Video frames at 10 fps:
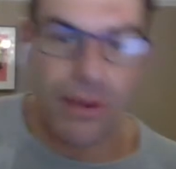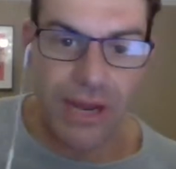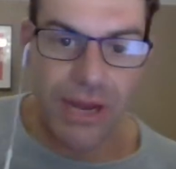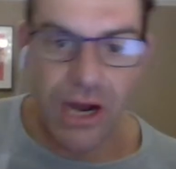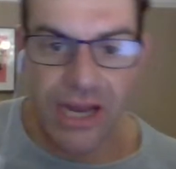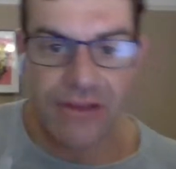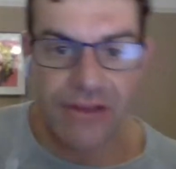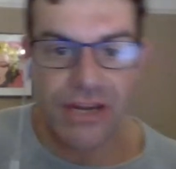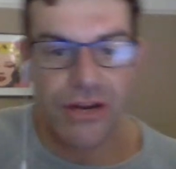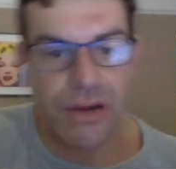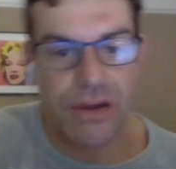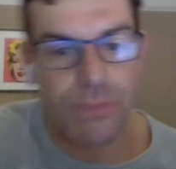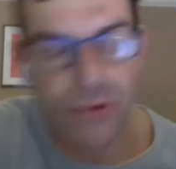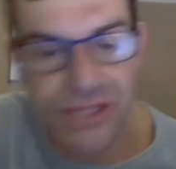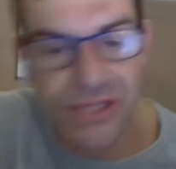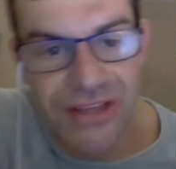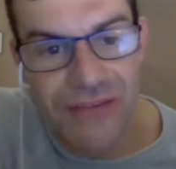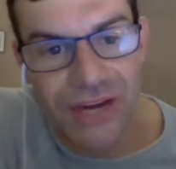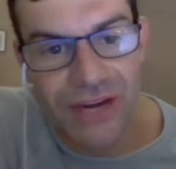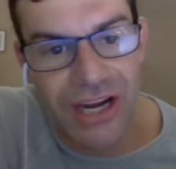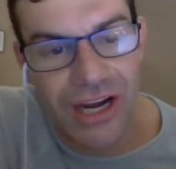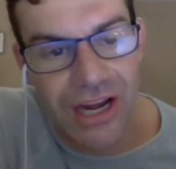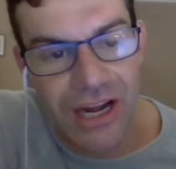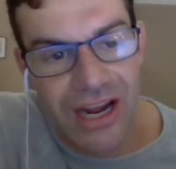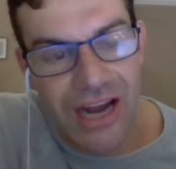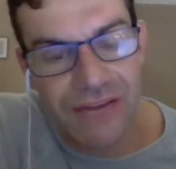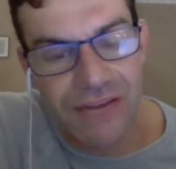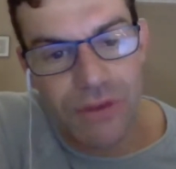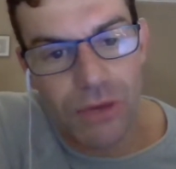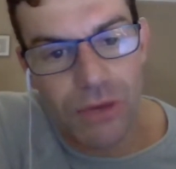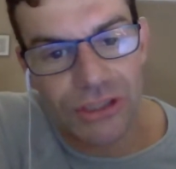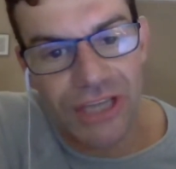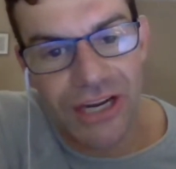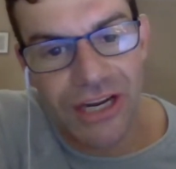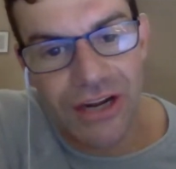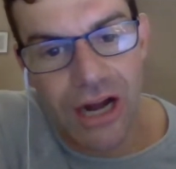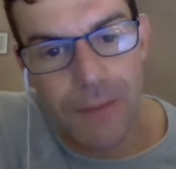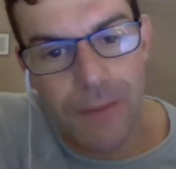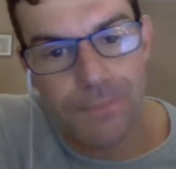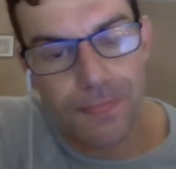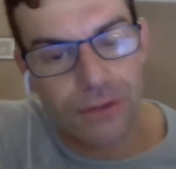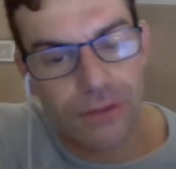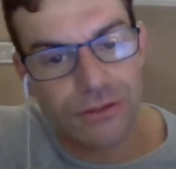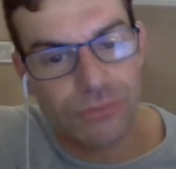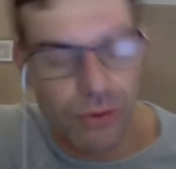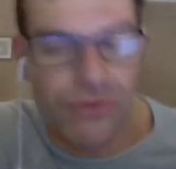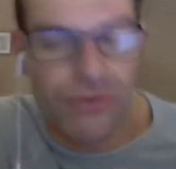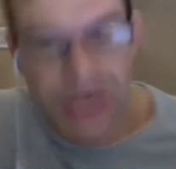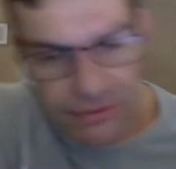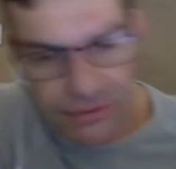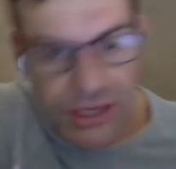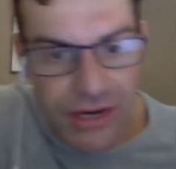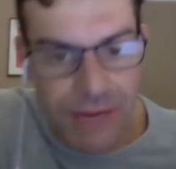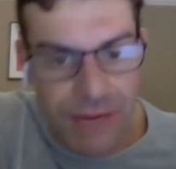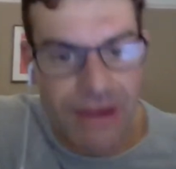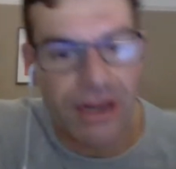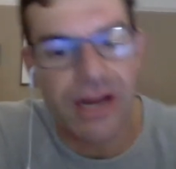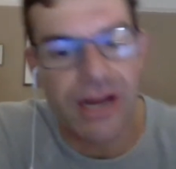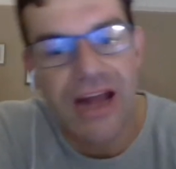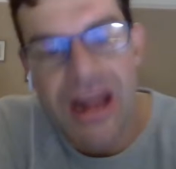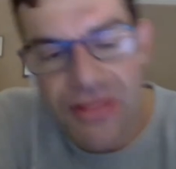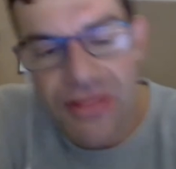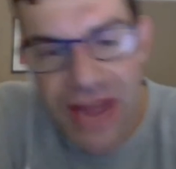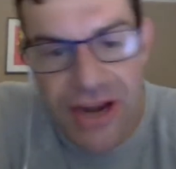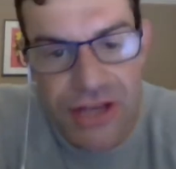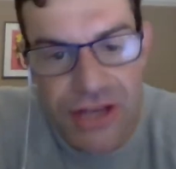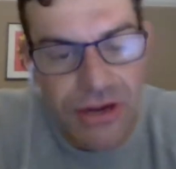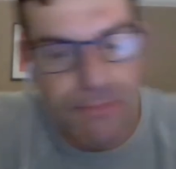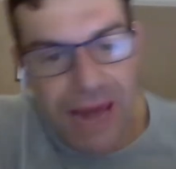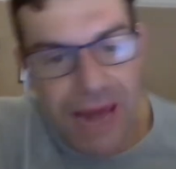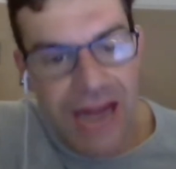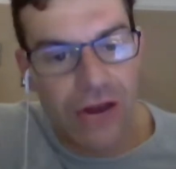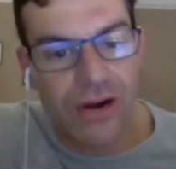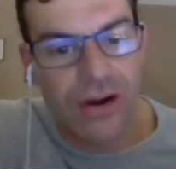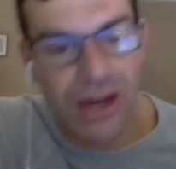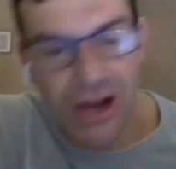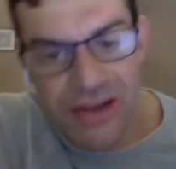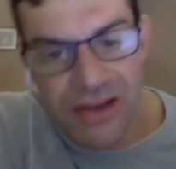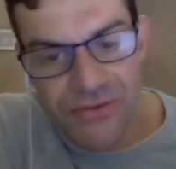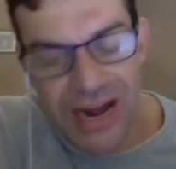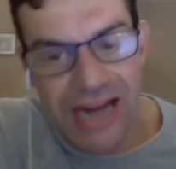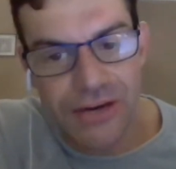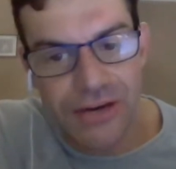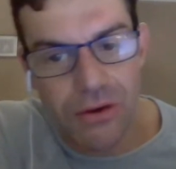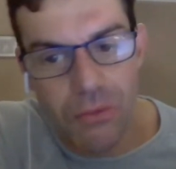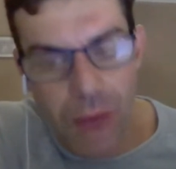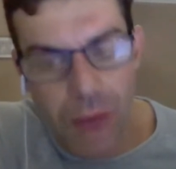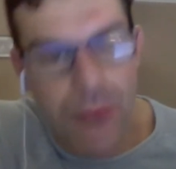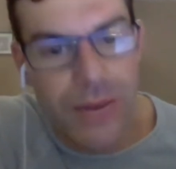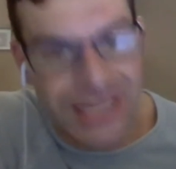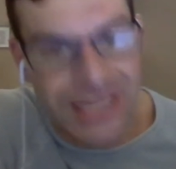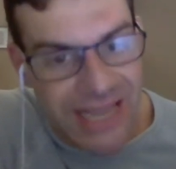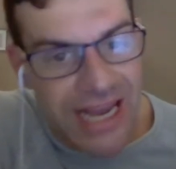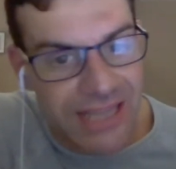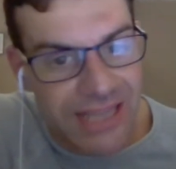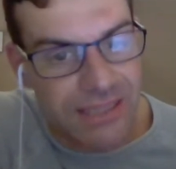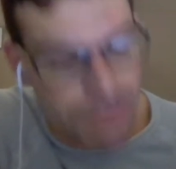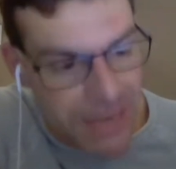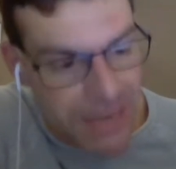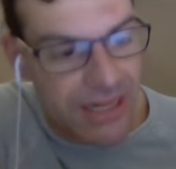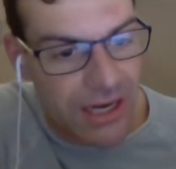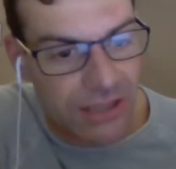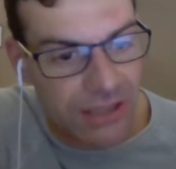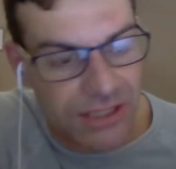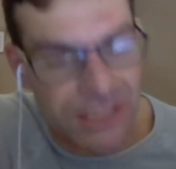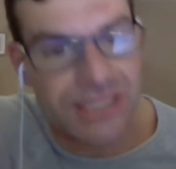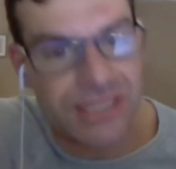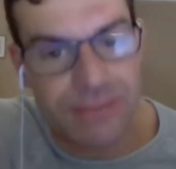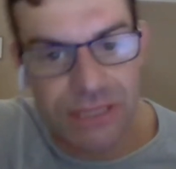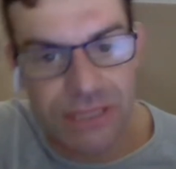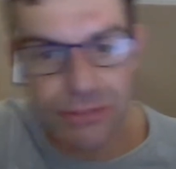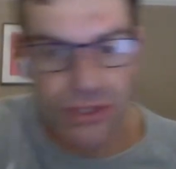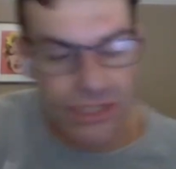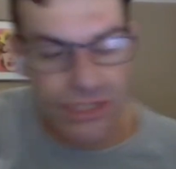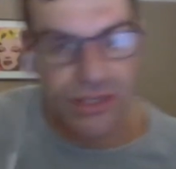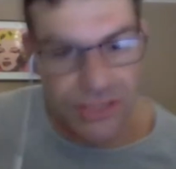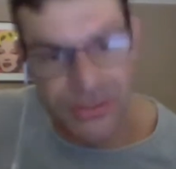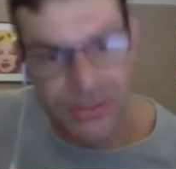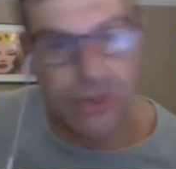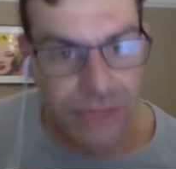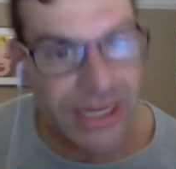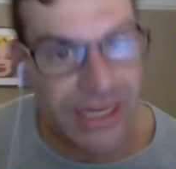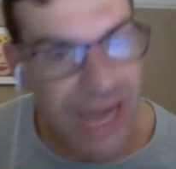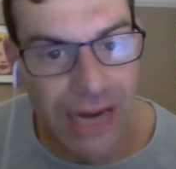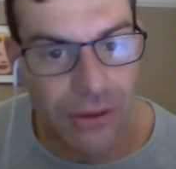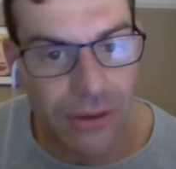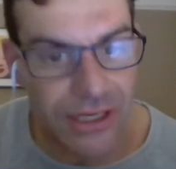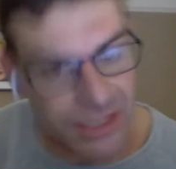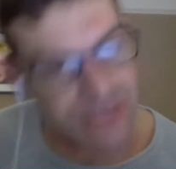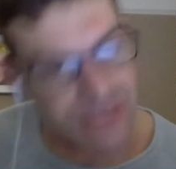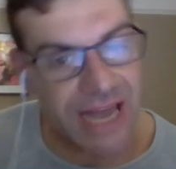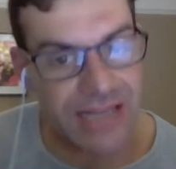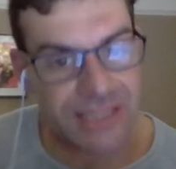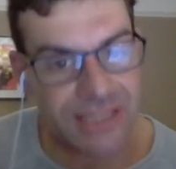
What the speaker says: are here in Europe or in South Africa, and if you're watching on Friday afternoon in America, then you can play along live. And when we say submit the answers, because it's multiple choice, you could just fill it all in now and just guess,